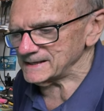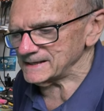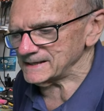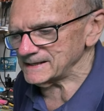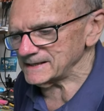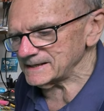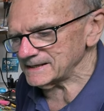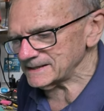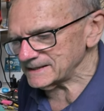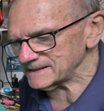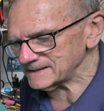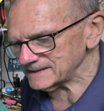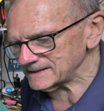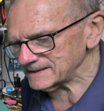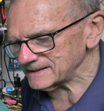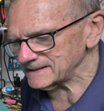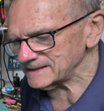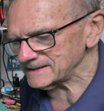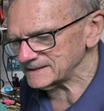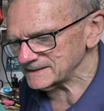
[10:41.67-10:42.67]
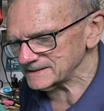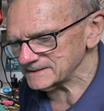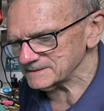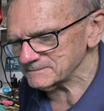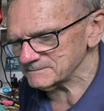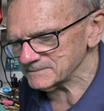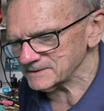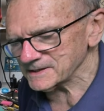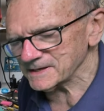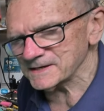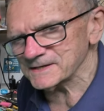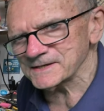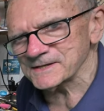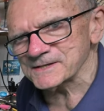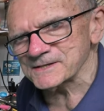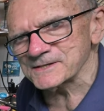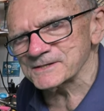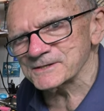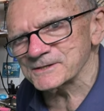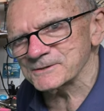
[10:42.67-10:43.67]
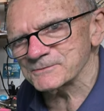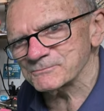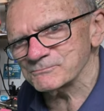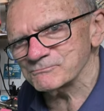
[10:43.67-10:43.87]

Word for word: Uh, but I didn't.